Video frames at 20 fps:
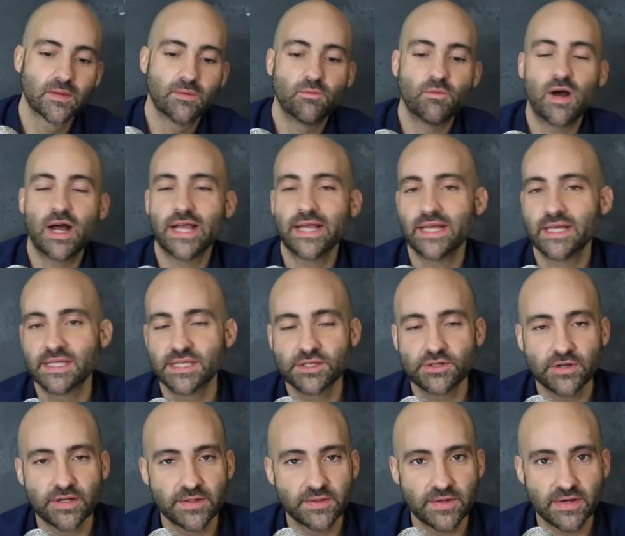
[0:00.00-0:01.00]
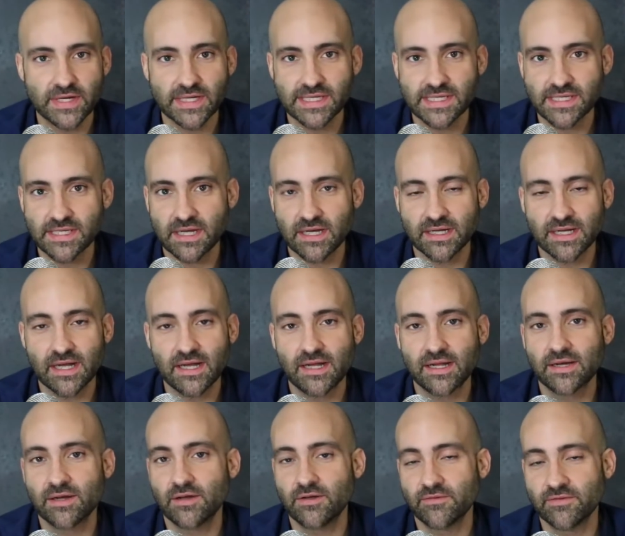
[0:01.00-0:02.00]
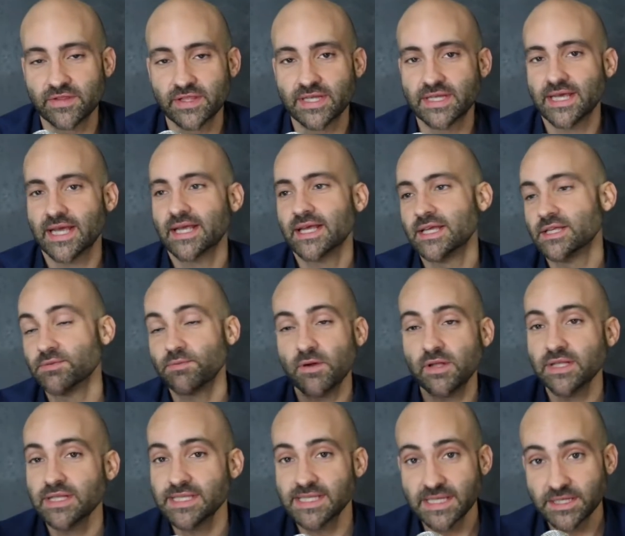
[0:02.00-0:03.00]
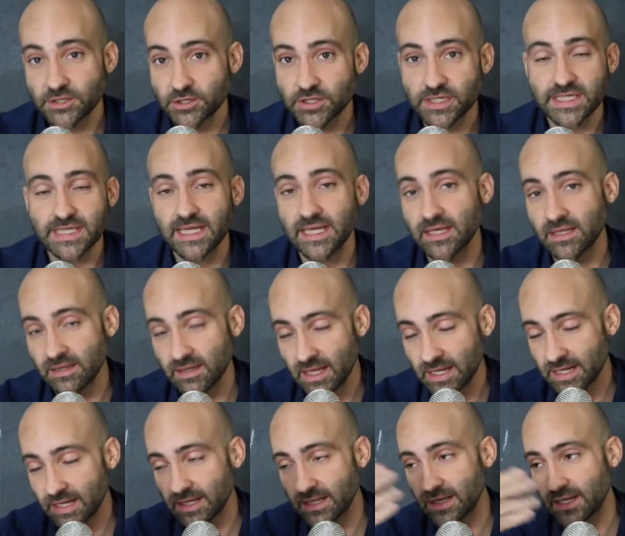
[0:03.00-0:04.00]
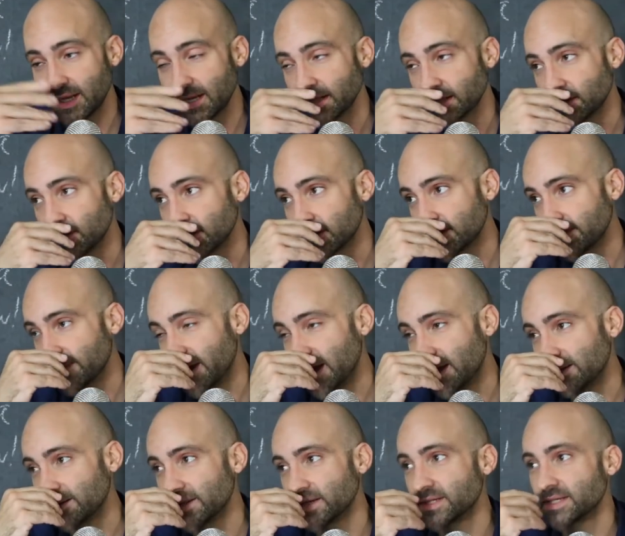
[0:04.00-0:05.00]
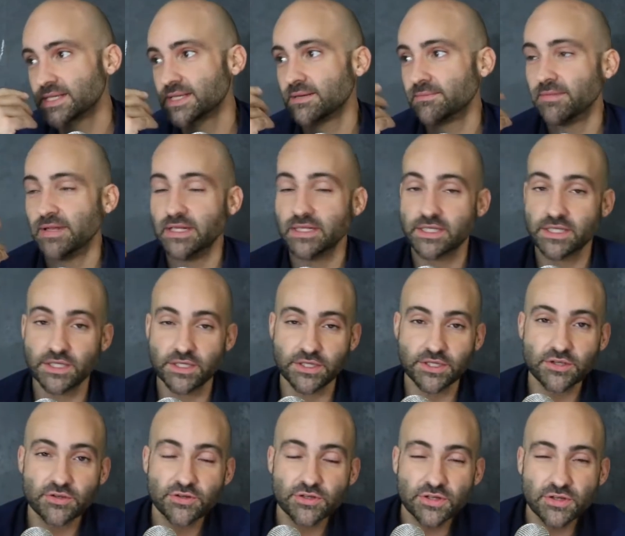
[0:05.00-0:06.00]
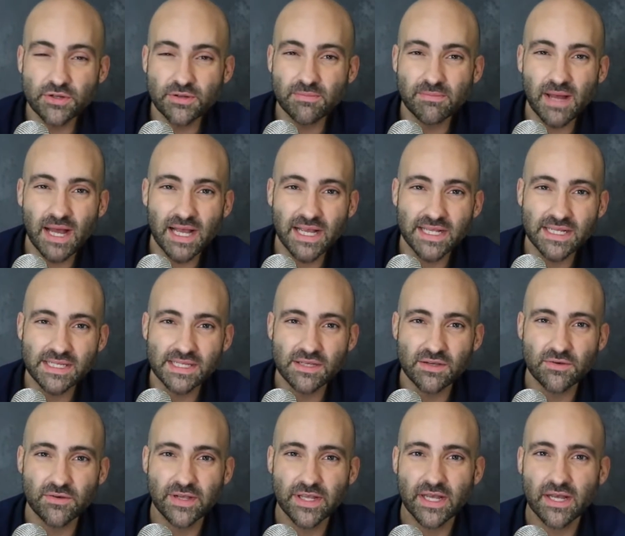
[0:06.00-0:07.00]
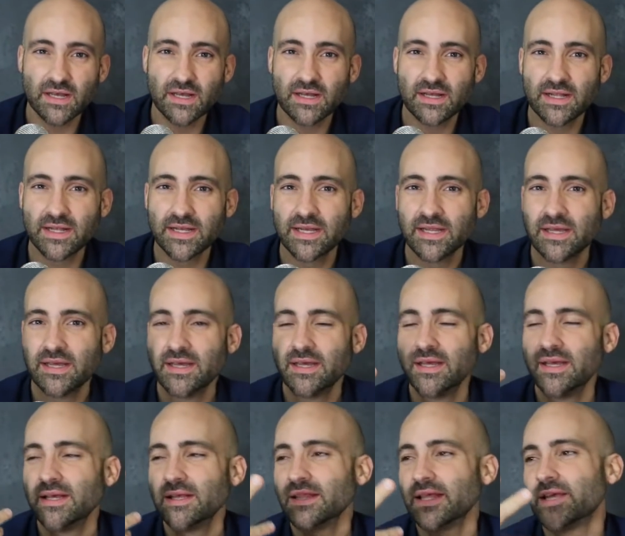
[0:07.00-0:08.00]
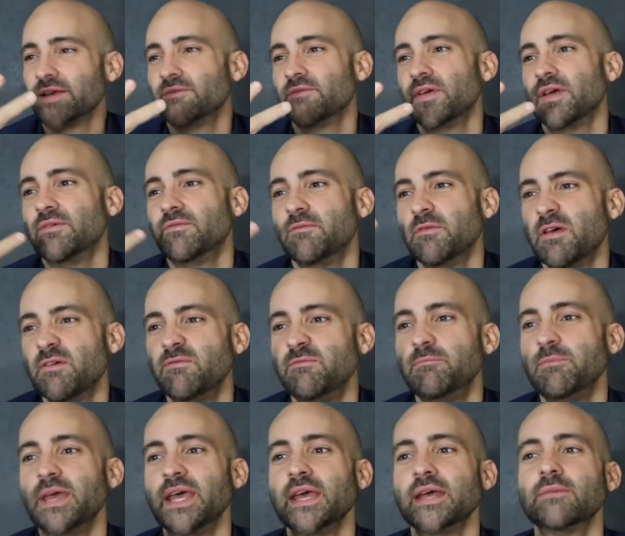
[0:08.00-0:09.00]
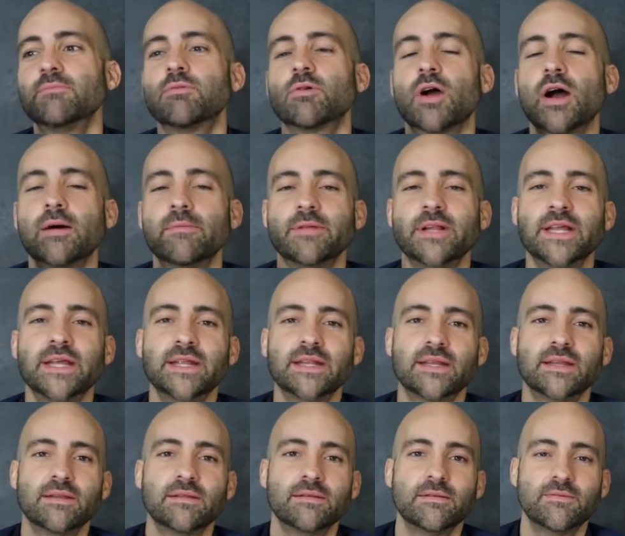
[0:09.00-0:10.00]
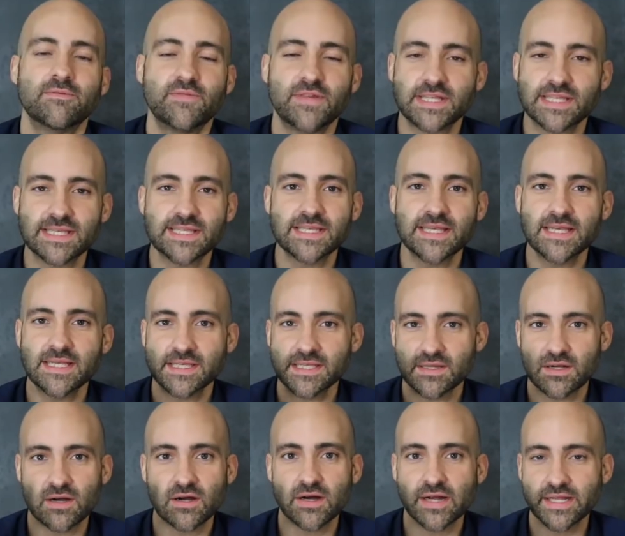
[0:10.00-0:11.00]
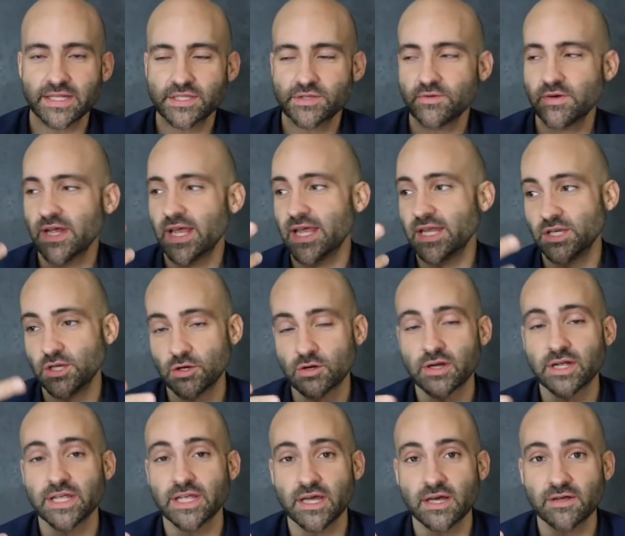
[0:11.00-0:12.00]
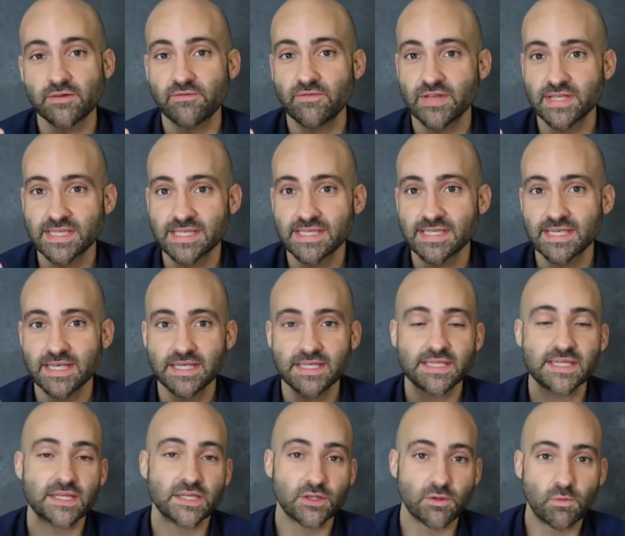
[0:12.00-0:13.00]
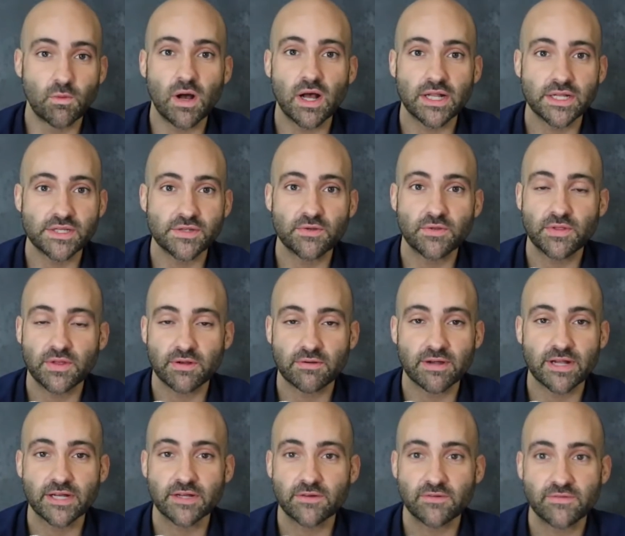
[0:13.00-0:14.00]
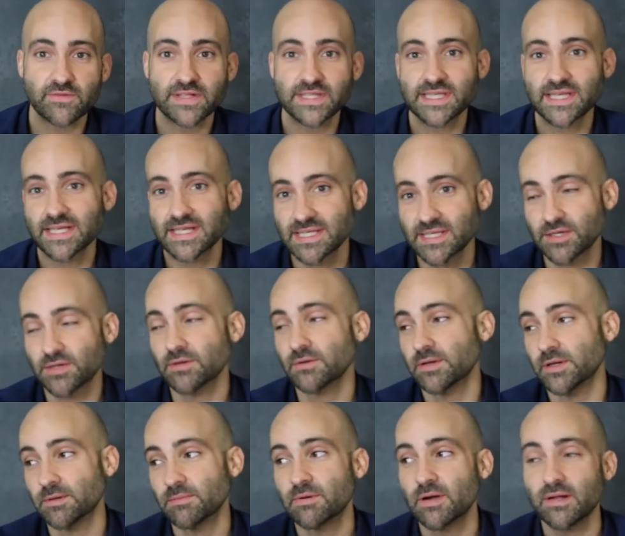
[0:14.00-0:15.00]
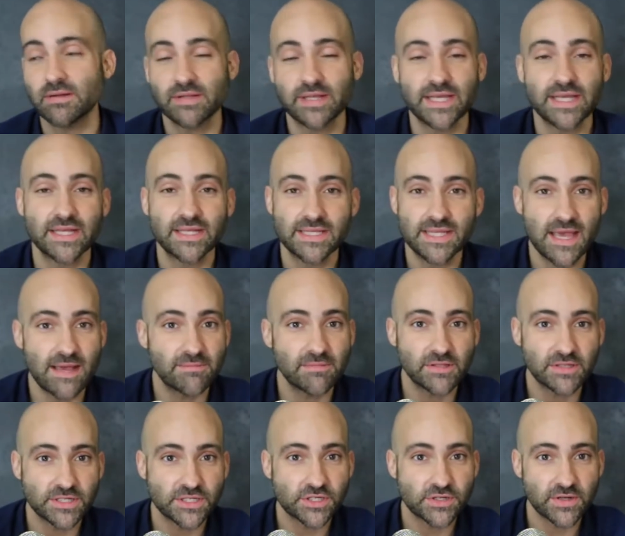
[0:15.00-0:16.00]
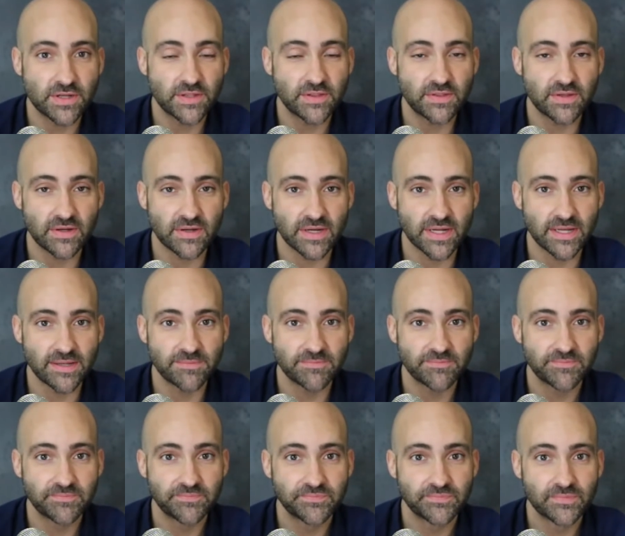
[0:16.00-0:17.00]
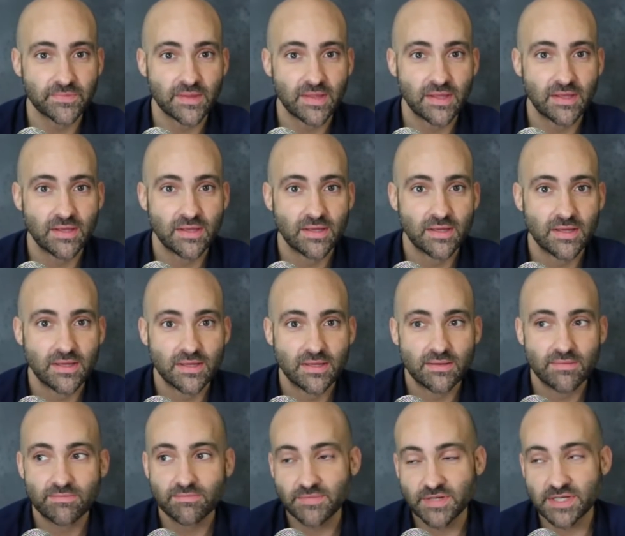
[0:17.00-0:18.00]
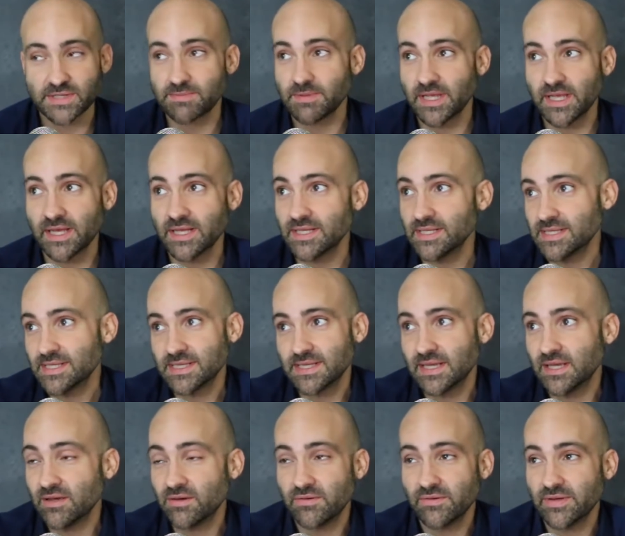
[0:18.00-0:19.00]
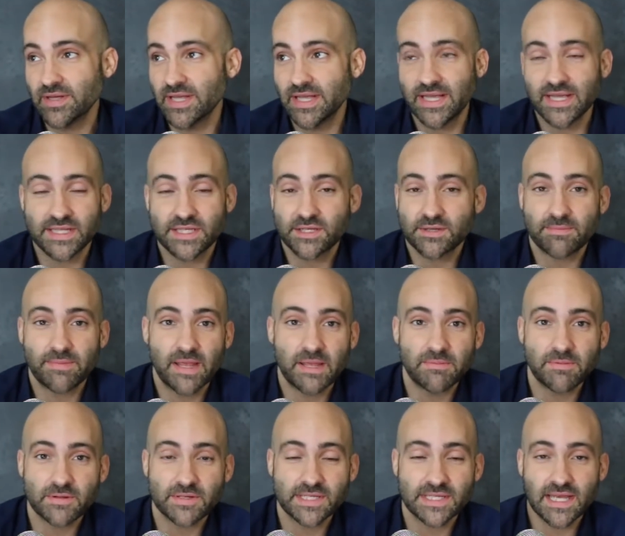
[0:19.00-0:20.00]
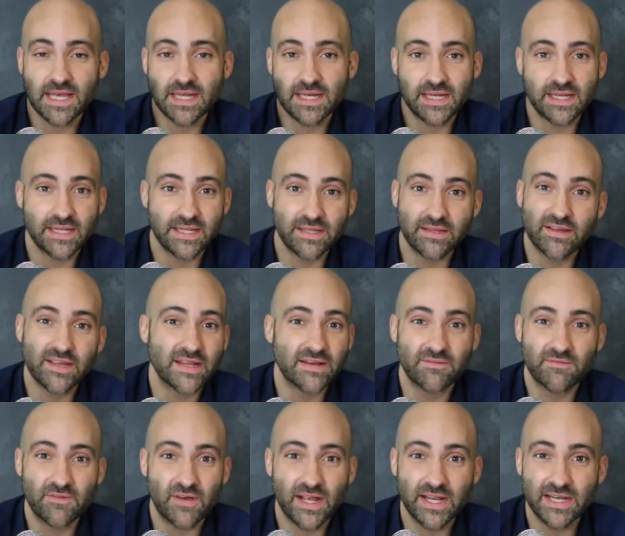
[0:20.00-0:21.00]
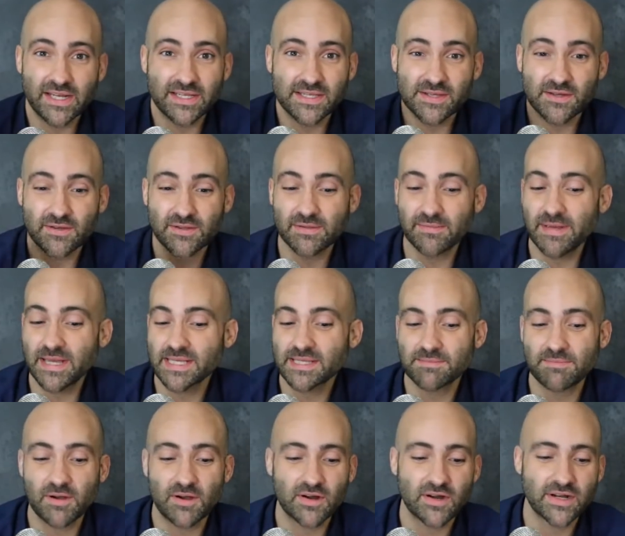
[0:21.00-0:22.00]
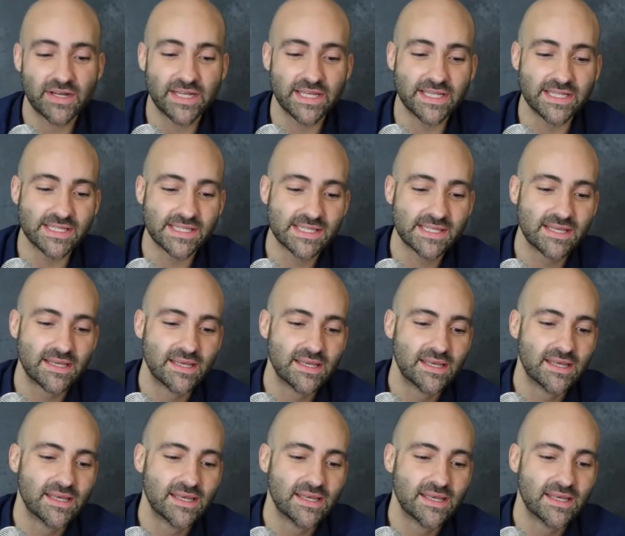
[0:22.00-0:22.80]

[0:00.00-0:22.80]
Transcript: Why has string theory stuck on all of the decades? Well, it's interesting. Like I talked about, there's some institutional bias going on. Like if big prominent physicists are into it and you're a young physicist and you want to do theoretical physics, you're probably going to dabble in string theory. Just because, you know, it gets your paper cited, you get invited to all the best parties.